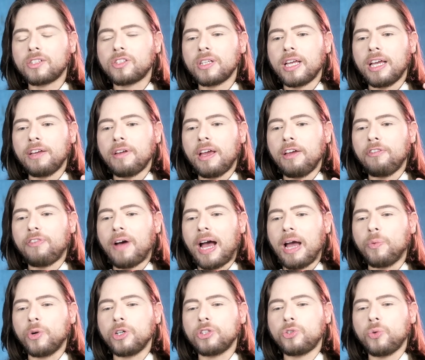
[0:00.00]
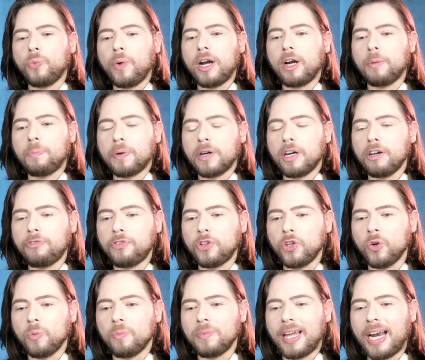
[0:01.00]
if I were to wear a
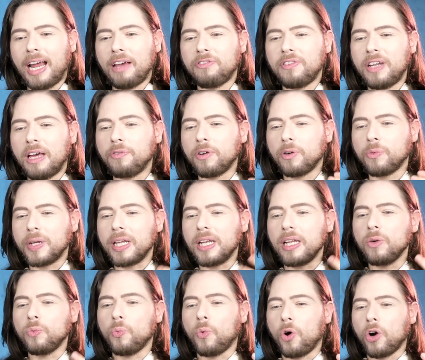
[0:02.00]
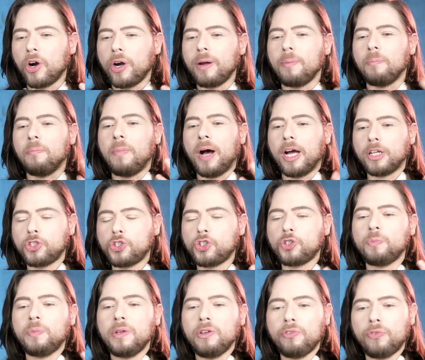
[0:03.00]
perfume that I've never really worn
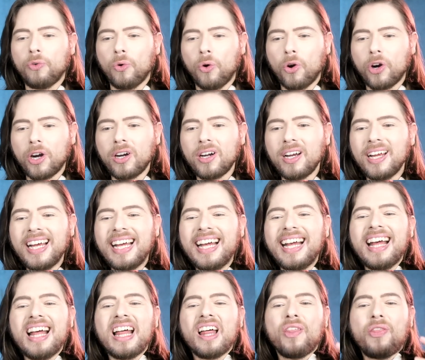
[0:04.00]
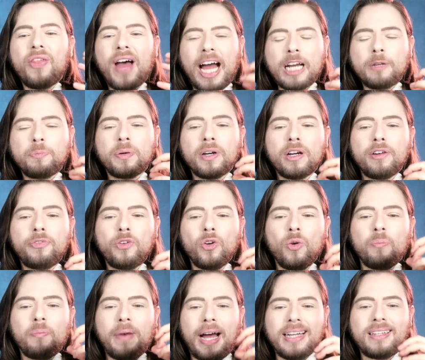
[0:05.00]
much before, that
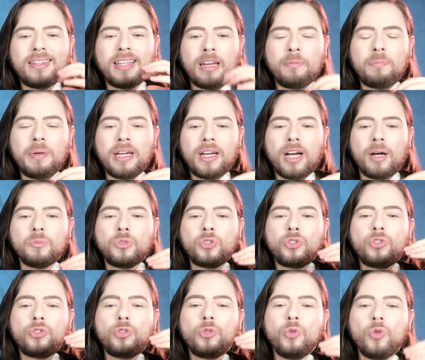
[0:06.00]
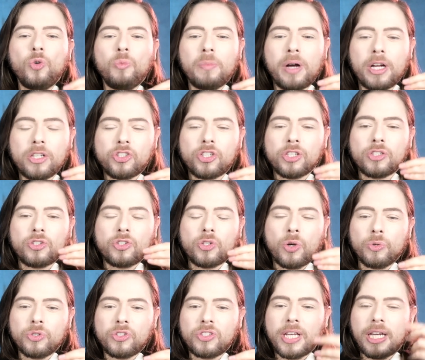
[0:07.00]
perfume might then become too much
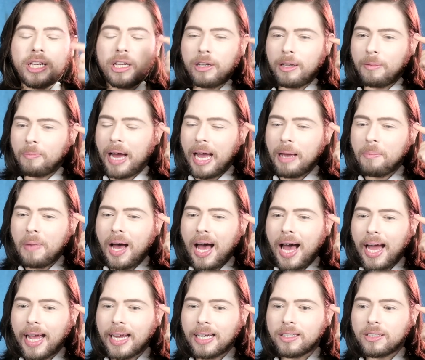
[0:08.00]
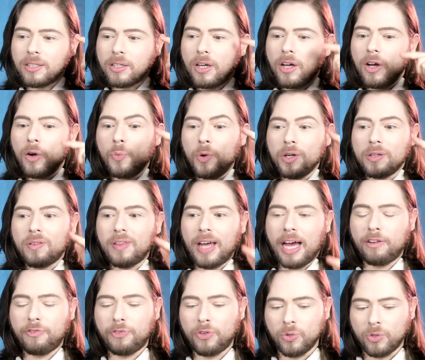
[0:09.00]
associated in my mind with
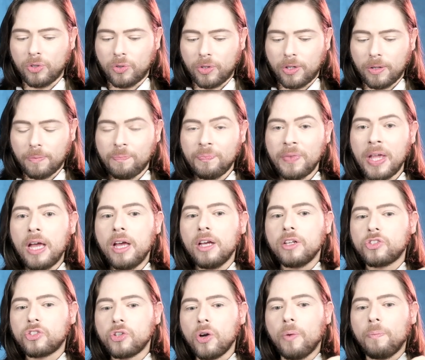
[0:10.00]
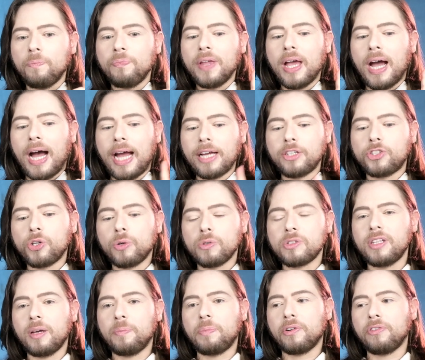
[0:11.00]
that funeral. So I
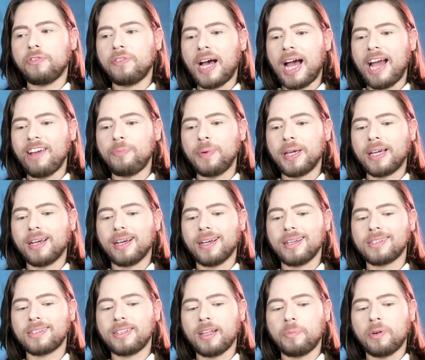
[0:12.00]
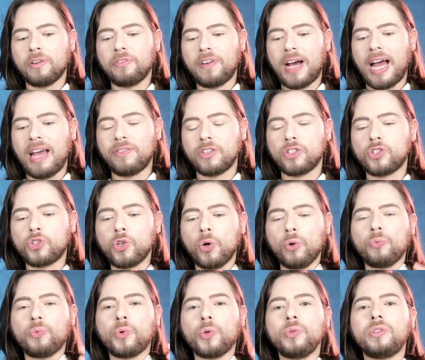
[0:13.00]
chose number 5 because number 5 is so
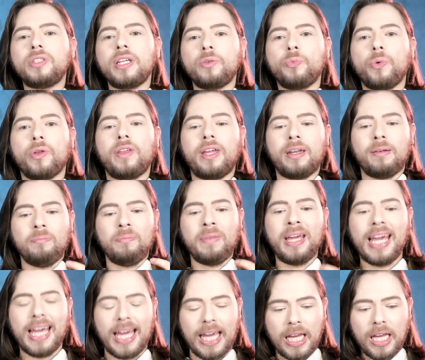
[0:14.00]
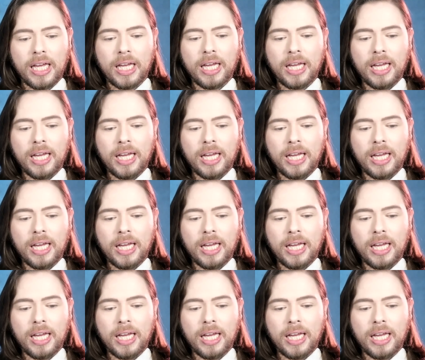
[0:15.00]
rooted within me.